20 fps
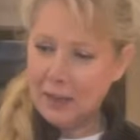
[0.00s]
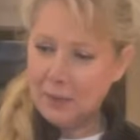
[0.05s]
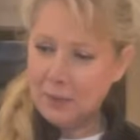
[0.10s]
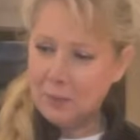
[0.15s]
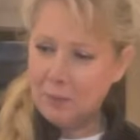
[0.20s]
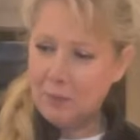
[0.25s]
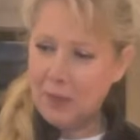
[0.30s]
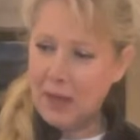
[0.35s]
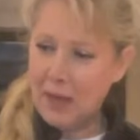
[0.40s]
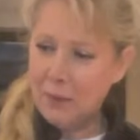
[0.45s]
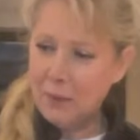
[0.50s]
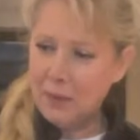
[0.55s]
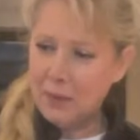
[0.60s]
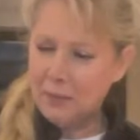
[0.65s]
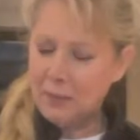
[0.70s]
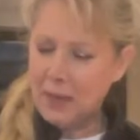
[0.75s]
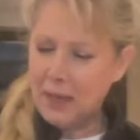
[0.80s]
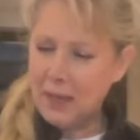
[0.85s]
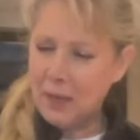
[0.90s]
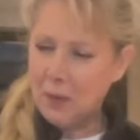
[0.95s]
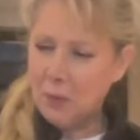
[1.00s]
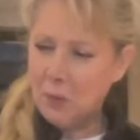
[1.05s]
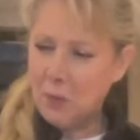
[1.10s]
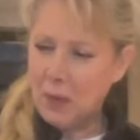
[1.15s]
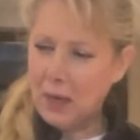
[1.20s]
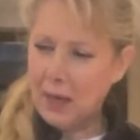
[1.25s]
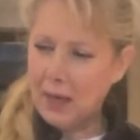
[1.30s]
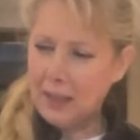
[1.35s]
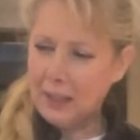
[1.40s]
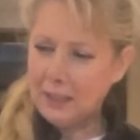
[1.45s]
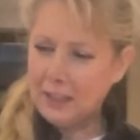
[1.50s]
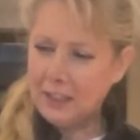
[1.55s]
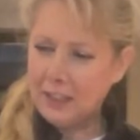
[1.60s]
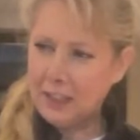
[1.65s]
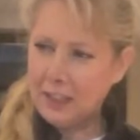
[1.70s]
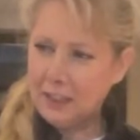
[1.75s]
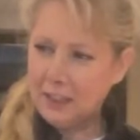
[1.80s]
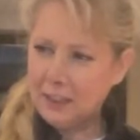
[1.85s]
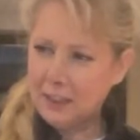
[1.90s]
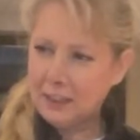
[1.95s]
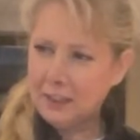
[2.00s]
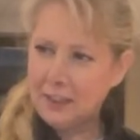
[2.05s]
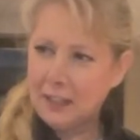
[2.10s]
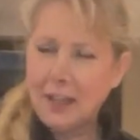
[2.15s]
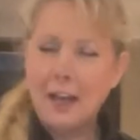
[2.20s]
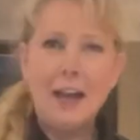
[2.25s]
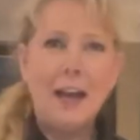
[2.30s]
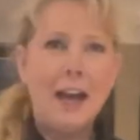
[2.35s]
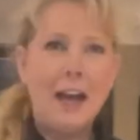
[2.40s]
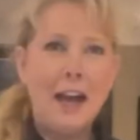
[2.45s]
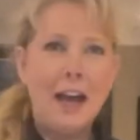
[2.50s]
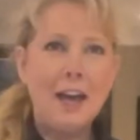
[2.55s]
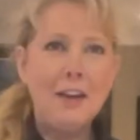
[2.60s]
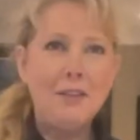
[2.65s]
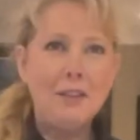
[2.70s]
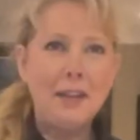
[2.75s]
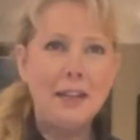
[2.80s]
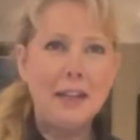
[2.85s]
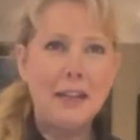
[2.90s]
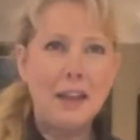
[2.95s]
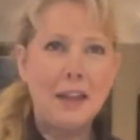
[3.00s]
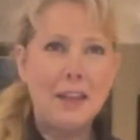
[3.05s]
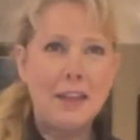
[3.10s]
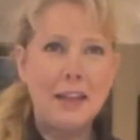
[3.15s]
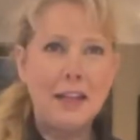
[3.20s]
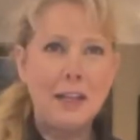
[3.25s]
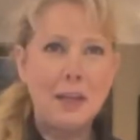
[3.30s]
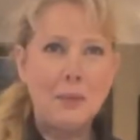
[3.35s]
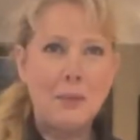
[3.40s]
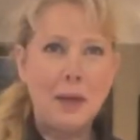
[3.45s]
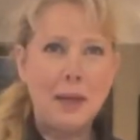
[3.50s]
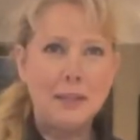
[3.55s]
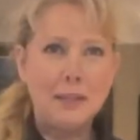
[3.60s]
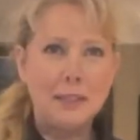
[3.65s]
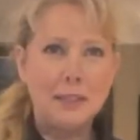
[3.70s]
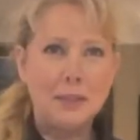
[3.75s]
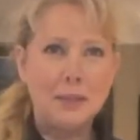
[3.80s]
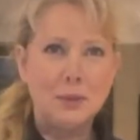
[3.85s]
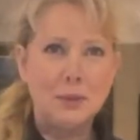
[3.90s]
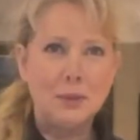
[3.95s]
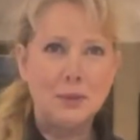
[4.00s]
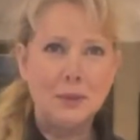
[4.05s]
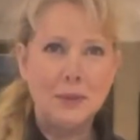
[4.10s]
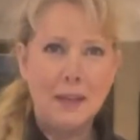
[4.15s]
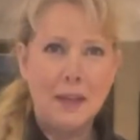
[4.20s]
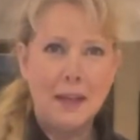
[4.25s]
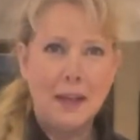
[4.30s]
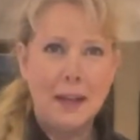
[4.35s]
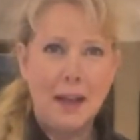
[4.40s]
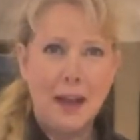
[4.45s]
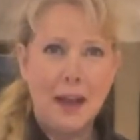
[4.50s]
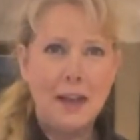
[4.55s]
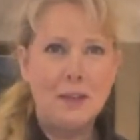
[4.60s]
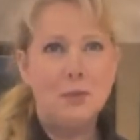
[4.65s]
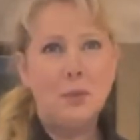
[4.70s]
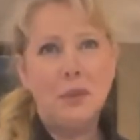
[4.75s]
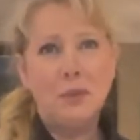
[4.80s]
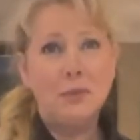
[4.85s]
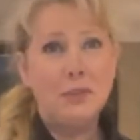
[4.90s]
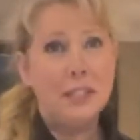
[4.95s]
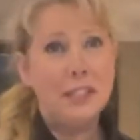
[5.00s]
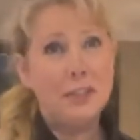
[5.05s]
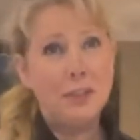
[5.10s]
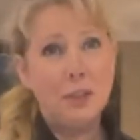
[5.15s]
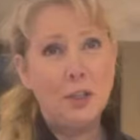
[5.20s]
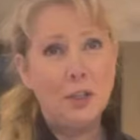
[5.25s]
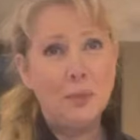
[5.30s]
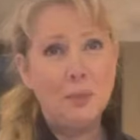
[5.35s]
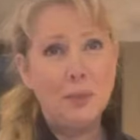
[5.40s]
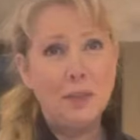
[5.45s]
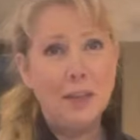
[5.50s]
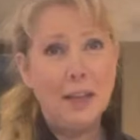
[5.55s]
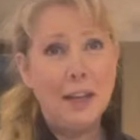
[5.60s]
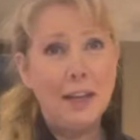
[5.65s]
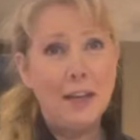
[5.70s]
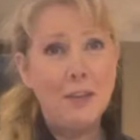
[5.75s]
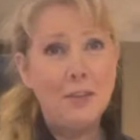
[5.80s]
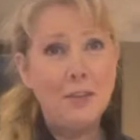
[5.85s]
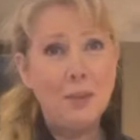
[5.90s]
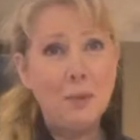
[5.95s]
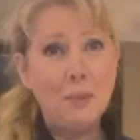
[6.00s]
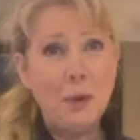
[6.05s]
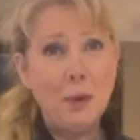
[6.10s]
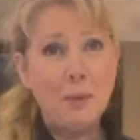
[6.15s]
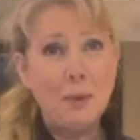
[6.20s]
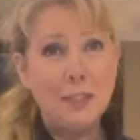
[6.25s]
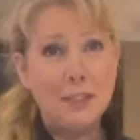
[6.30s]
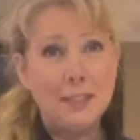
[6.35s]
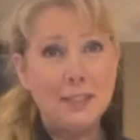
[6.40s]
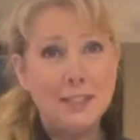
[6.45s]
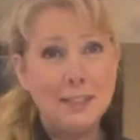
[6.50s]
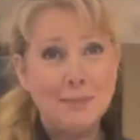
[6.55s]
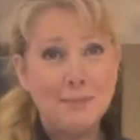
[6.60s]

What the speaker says: bear with me while I just have a little think about it all, and we'll regroup in a few moments.